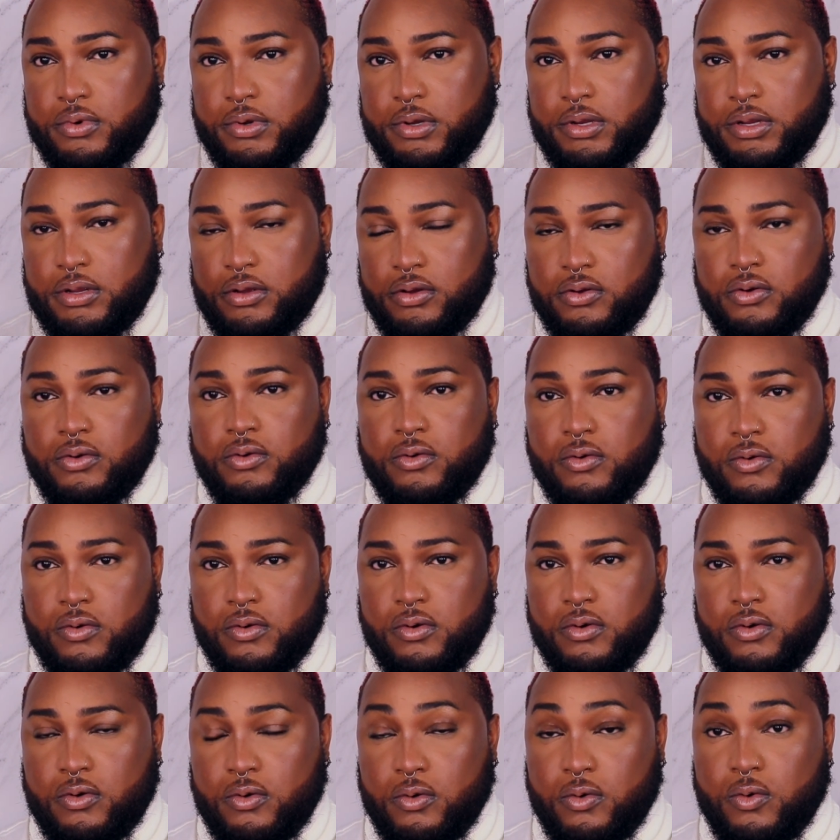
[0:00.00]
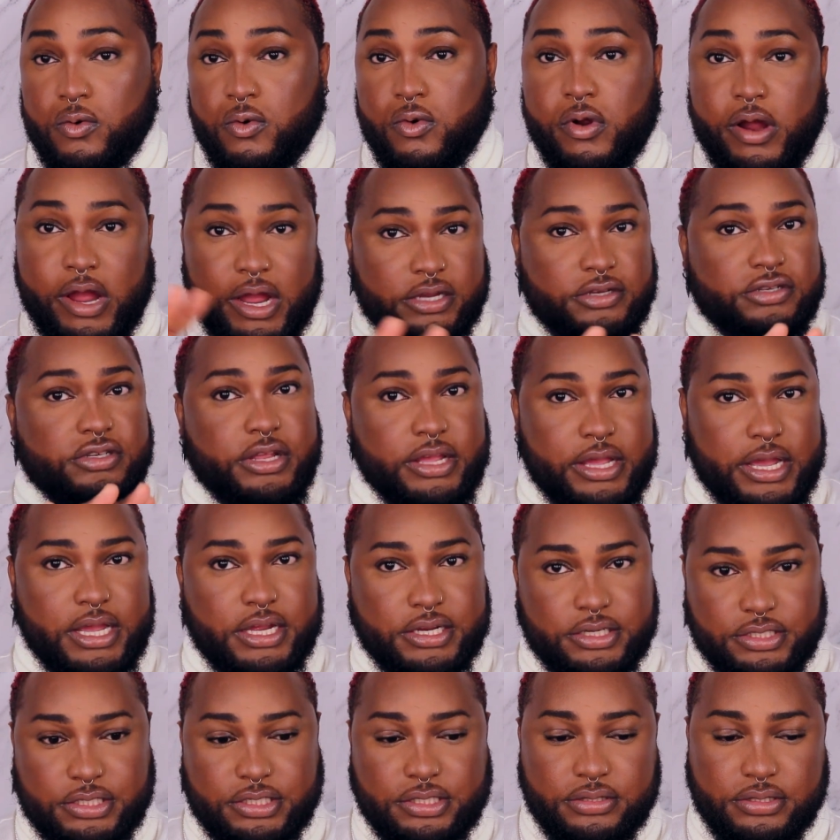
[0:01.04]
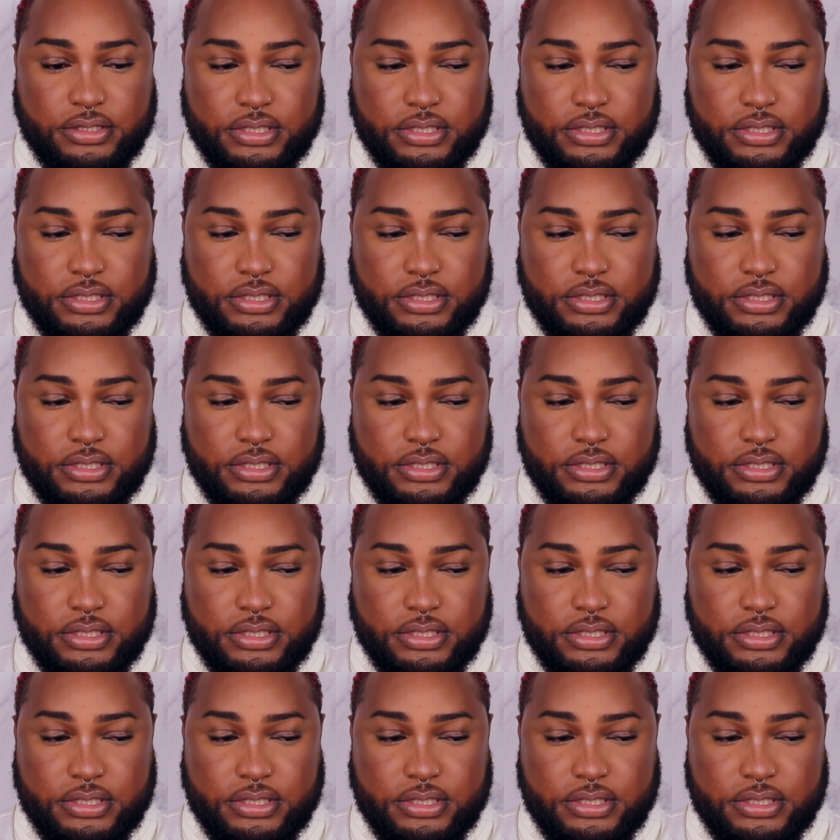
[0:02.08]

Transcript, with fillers: and cool or actually ashy.